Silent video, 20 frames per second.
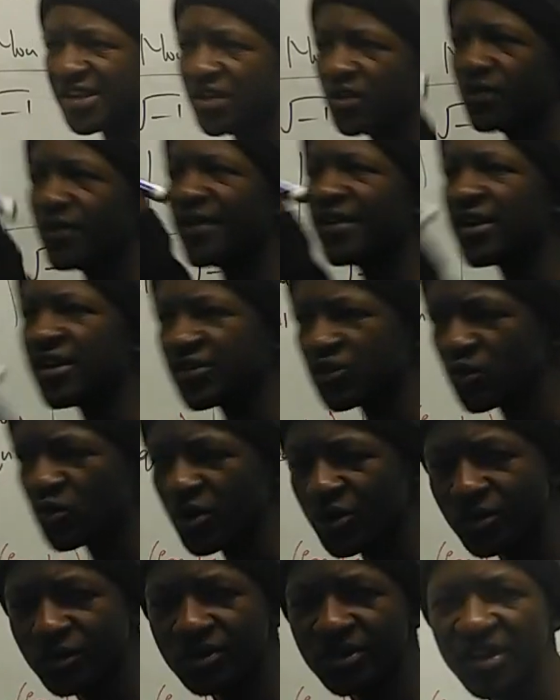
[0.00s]
a square
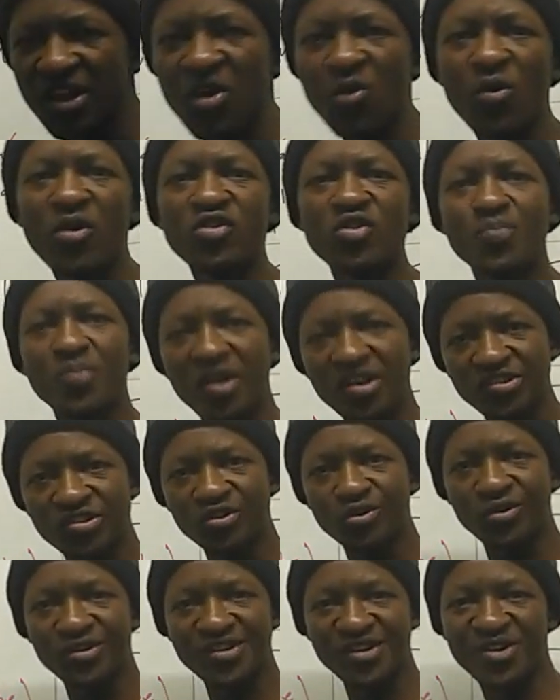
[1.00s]
root, when you punch it
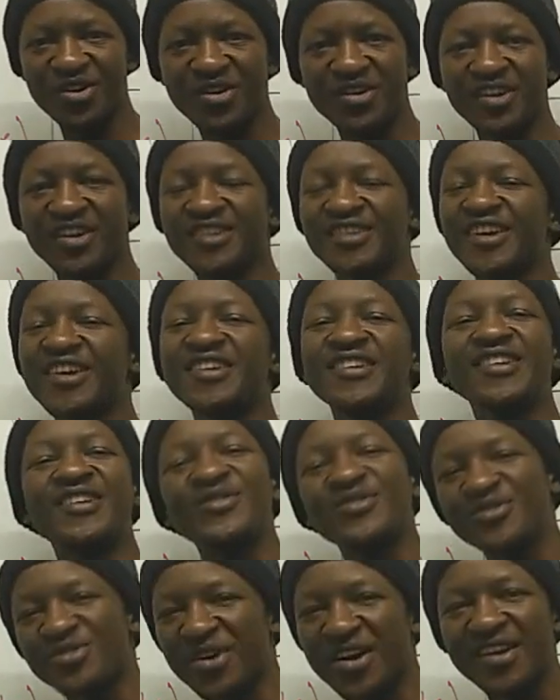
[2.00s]
on your calculator, it
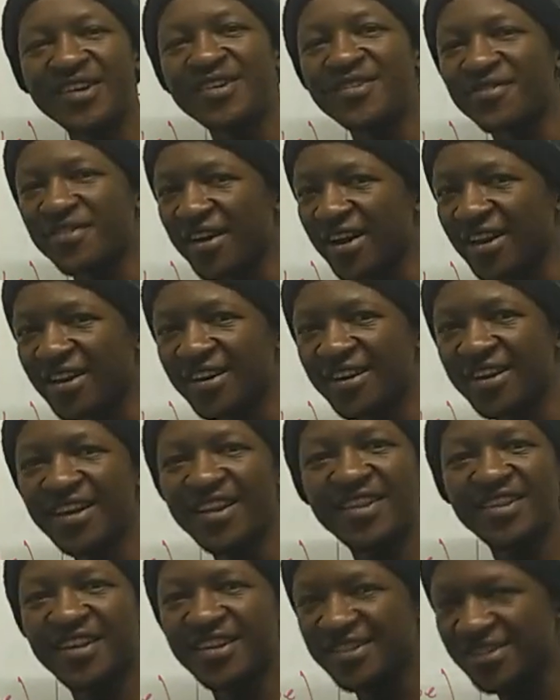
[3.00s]
gives you undefined.
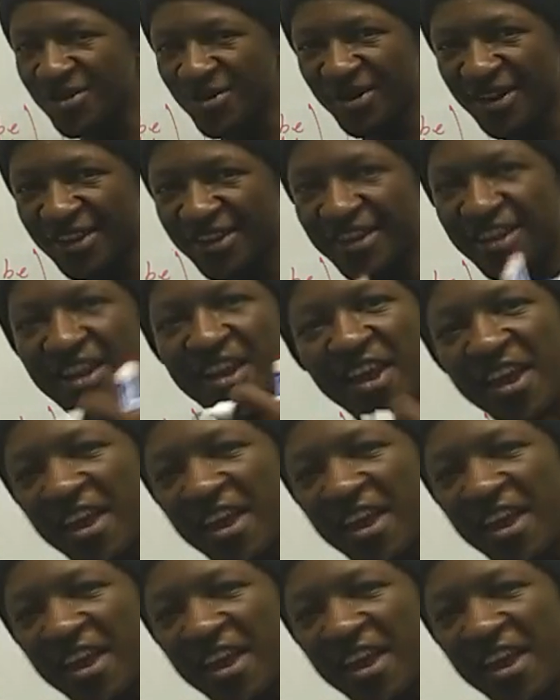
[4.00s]
That's a what? A